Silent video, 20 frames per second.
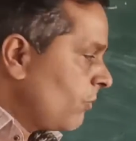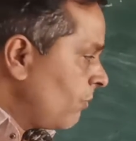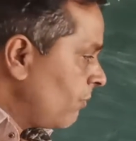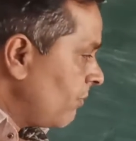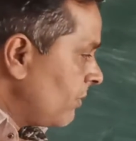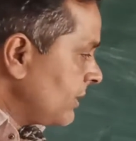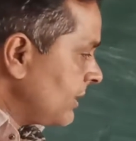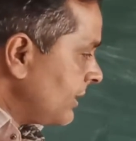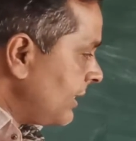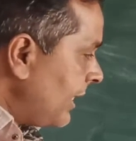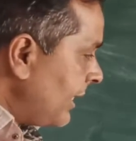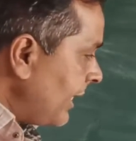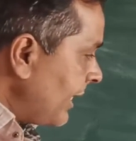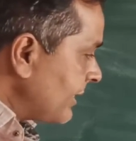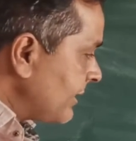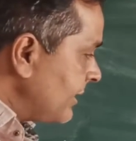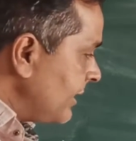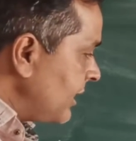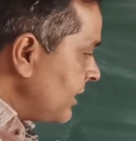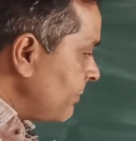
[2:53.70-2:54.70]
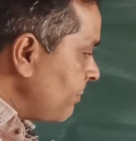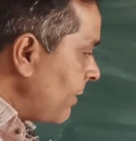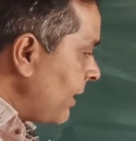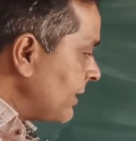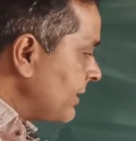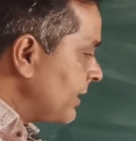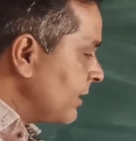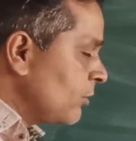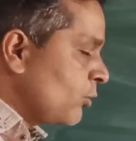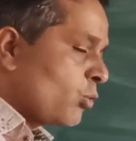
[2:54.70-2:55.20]
which is that axis
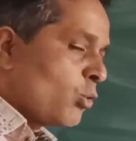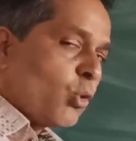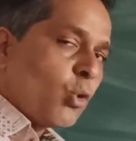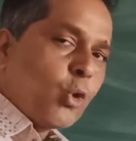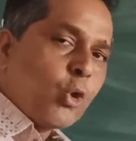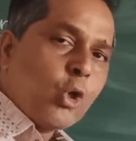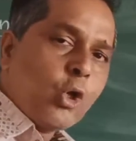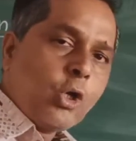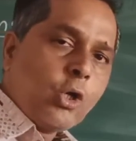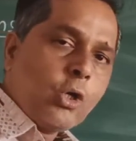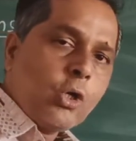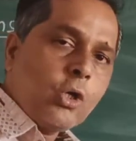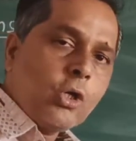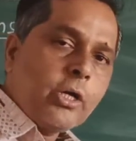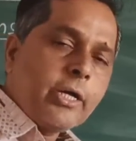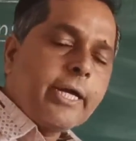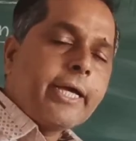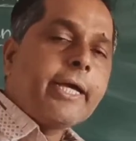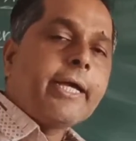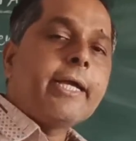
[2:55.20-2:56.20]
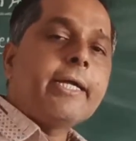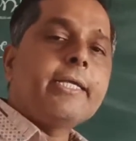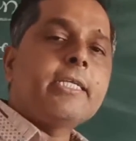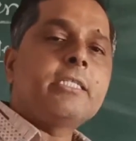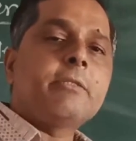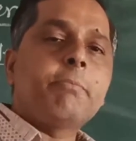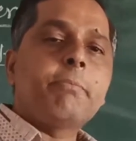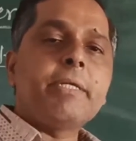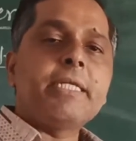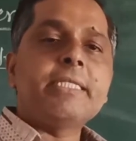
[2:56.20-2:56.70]
passing through O, it
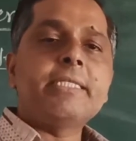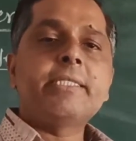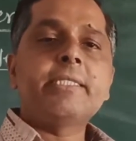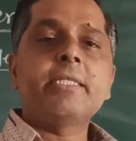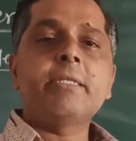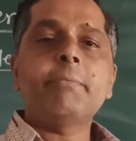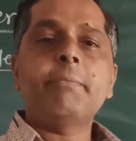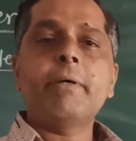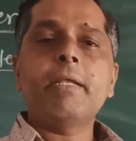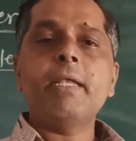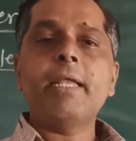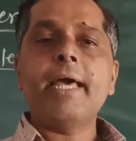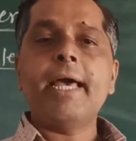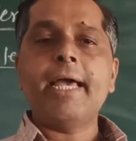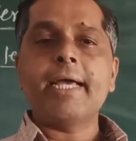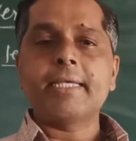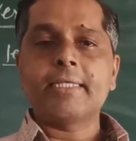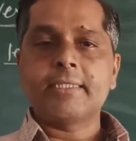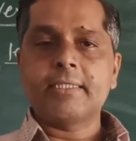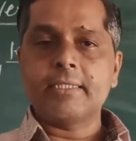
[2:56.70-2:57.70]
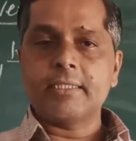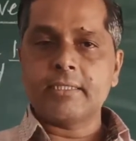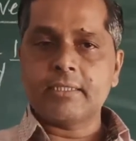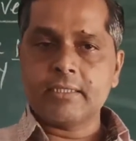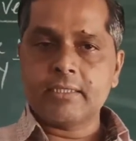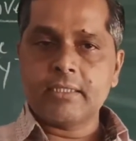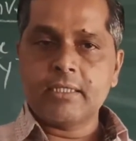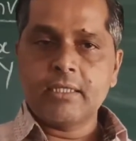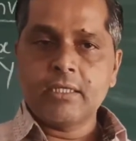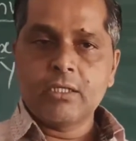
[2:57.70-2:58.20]
is principal
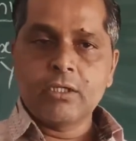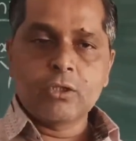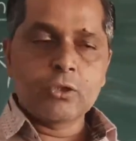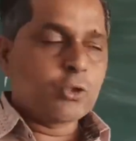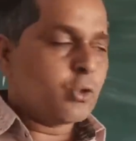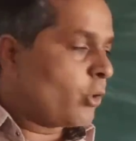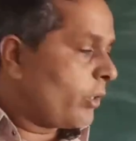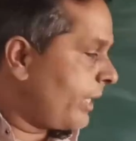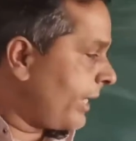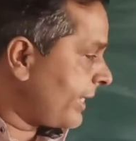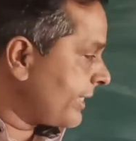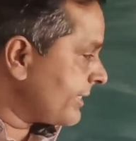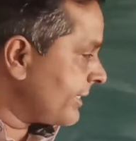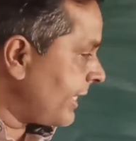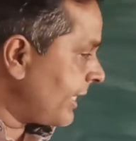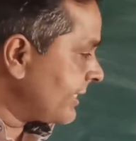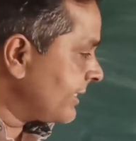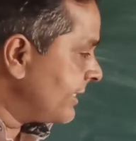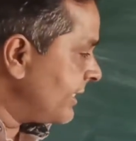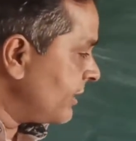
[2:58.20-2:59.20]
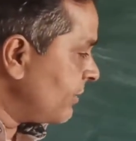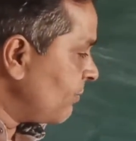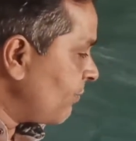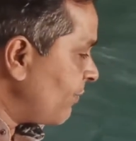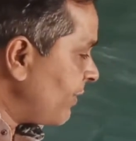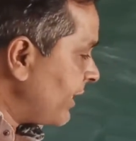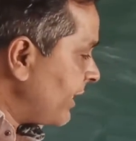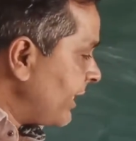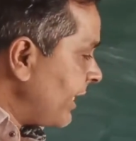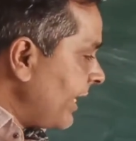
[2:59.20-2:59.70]
axis. So x-axis
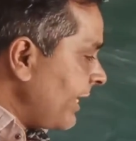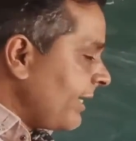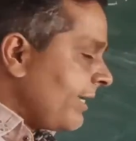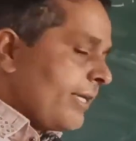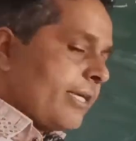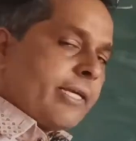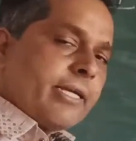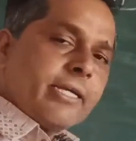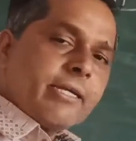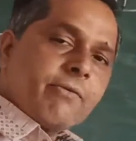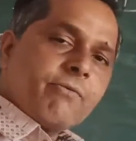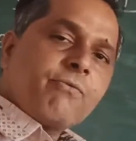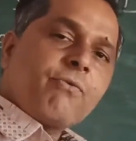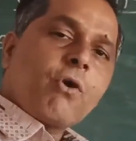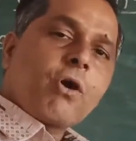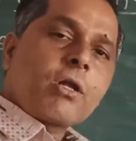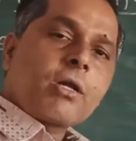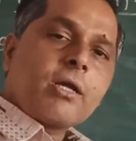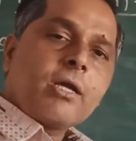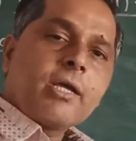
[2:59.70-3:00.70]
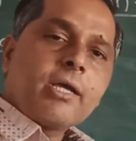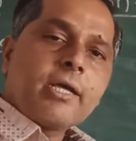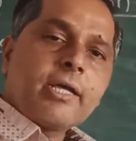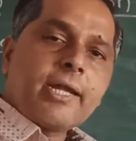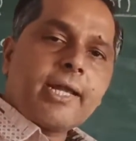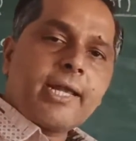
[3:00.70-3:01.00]
we take for